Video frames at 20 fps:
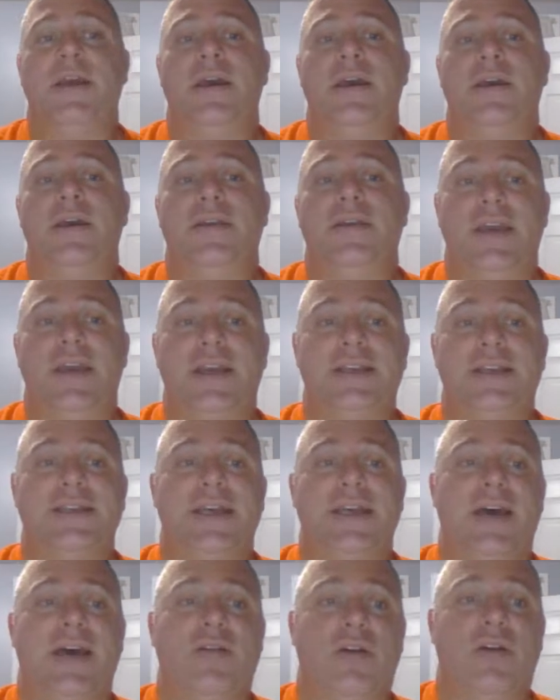Things that
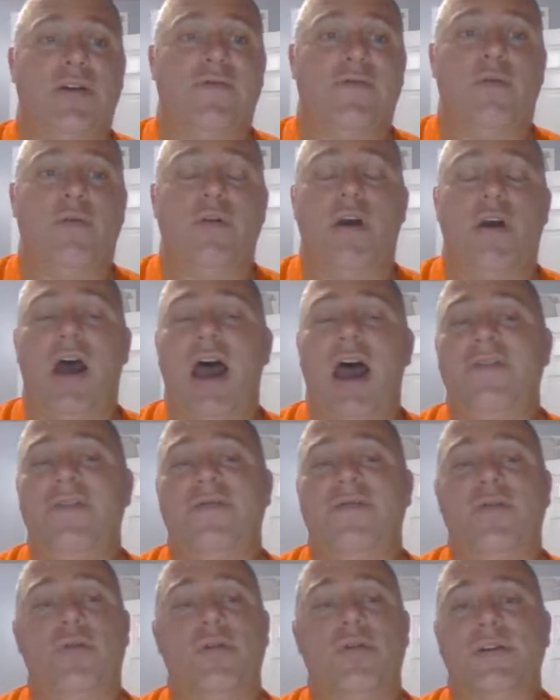I look for. High
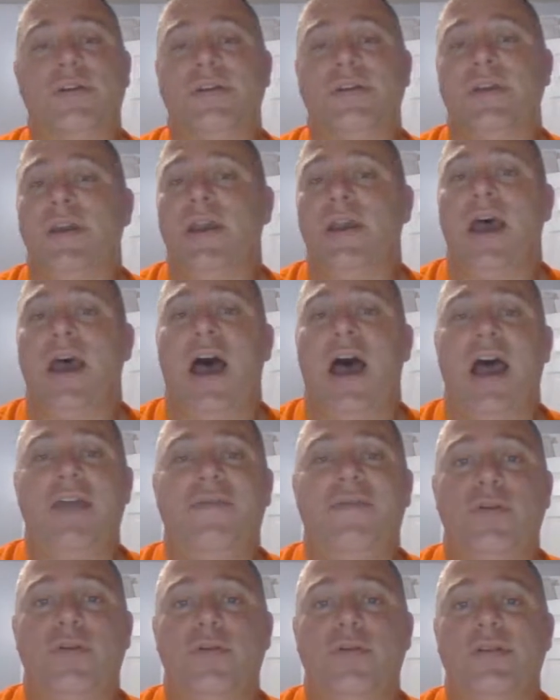floors. High
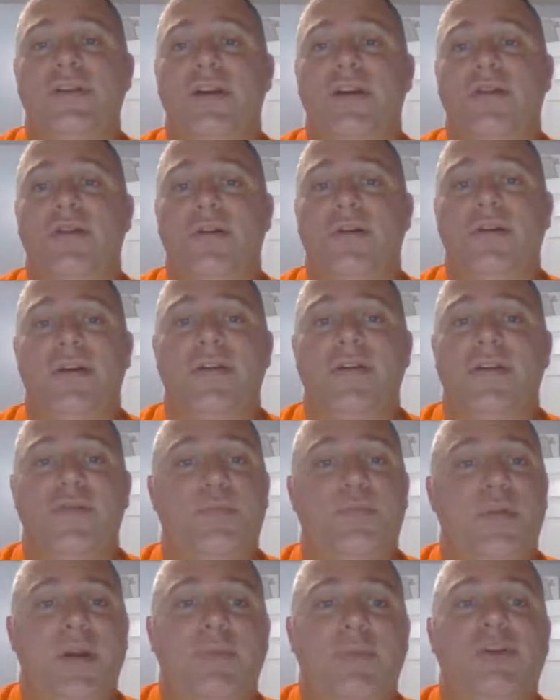floors they're
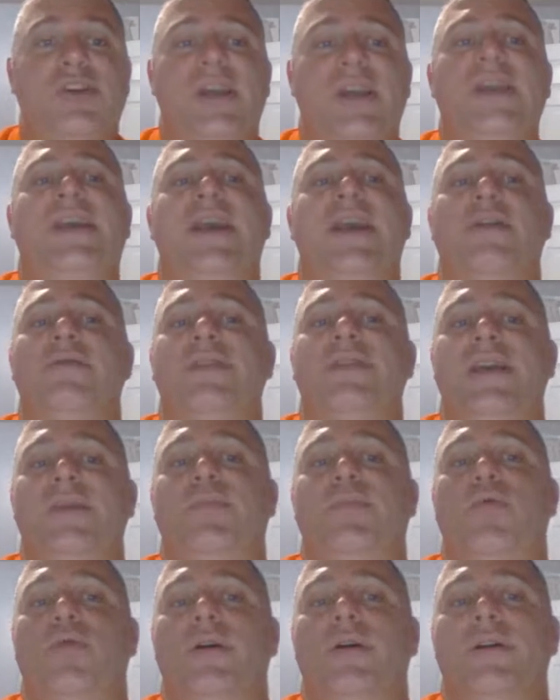pretty much like guaranteed
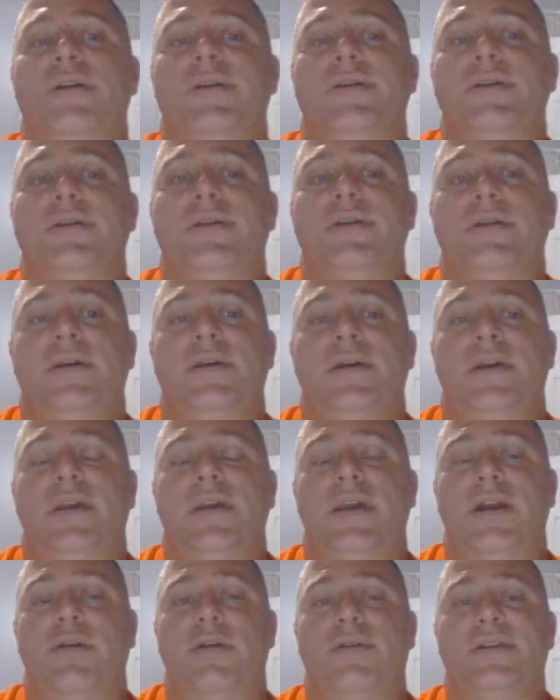points.
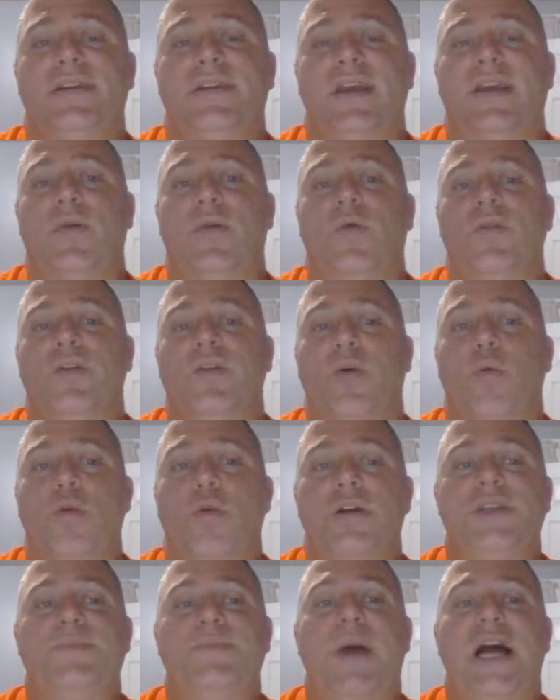It's like the
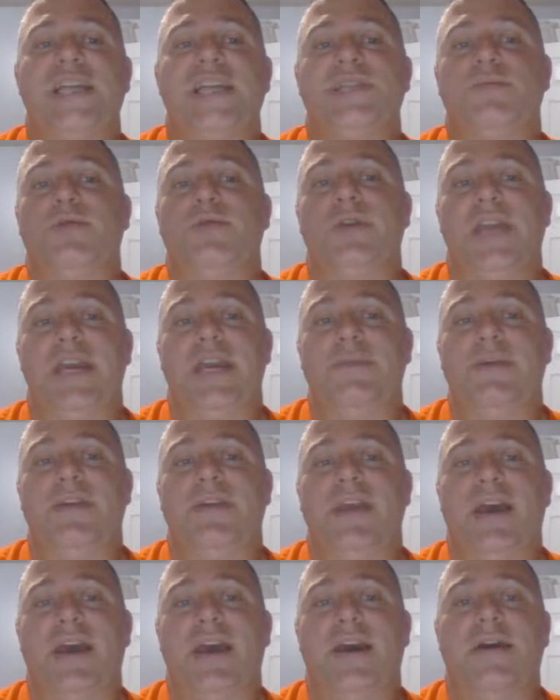worst possible game
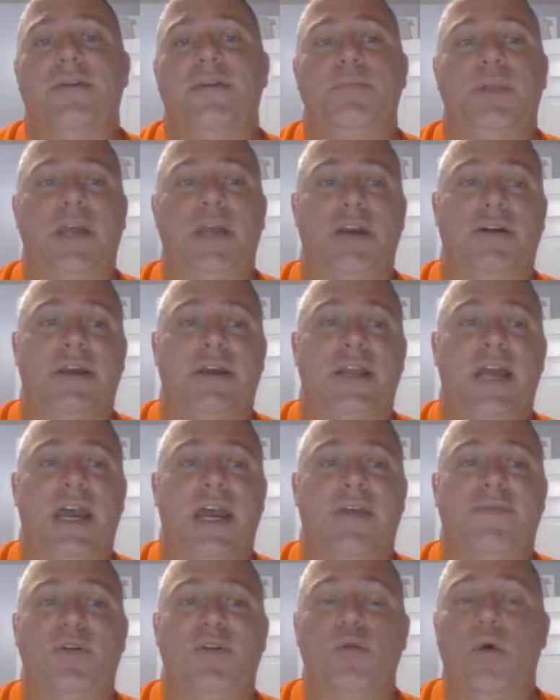that player can have.
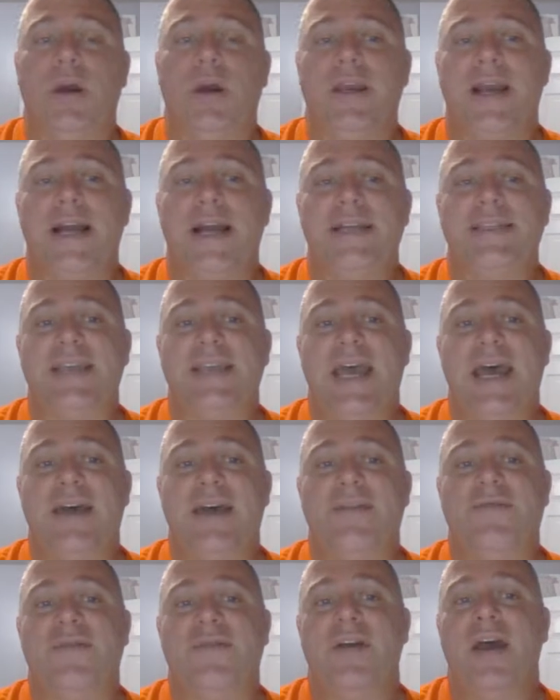You want guys to
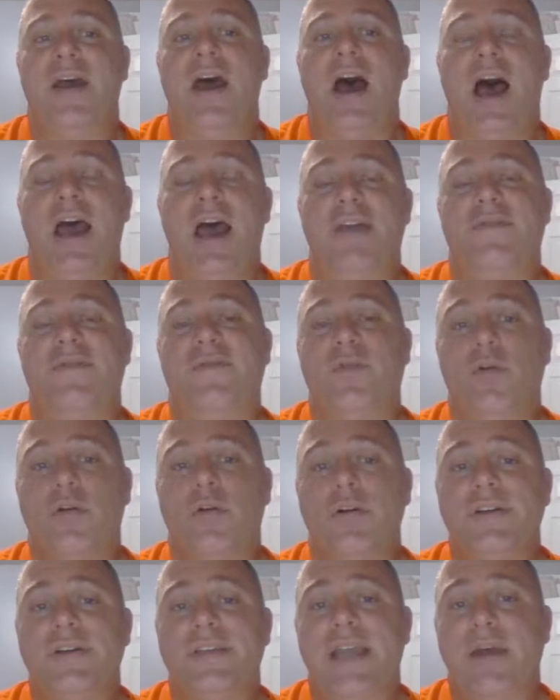have high
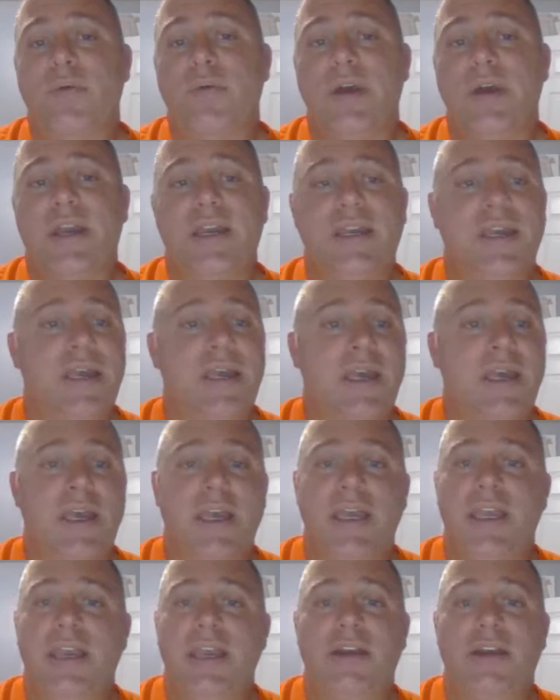floors, that way,
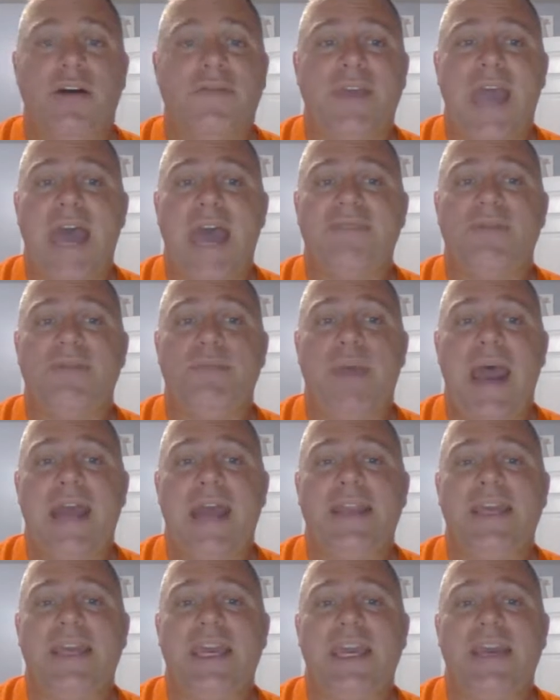if they have a bad
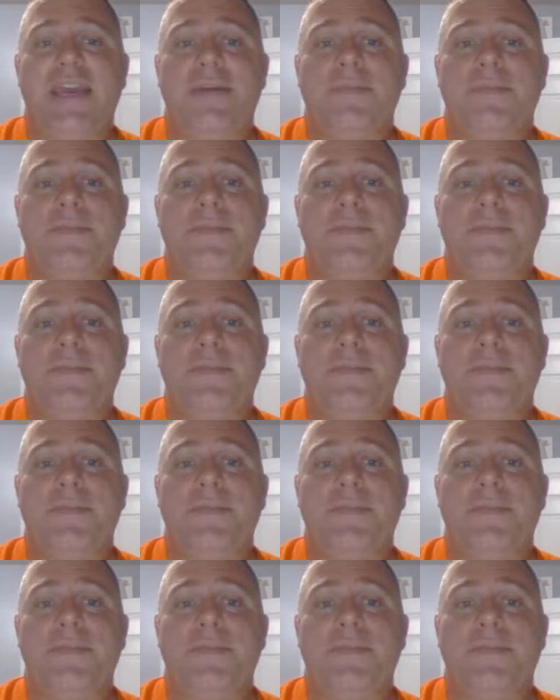game,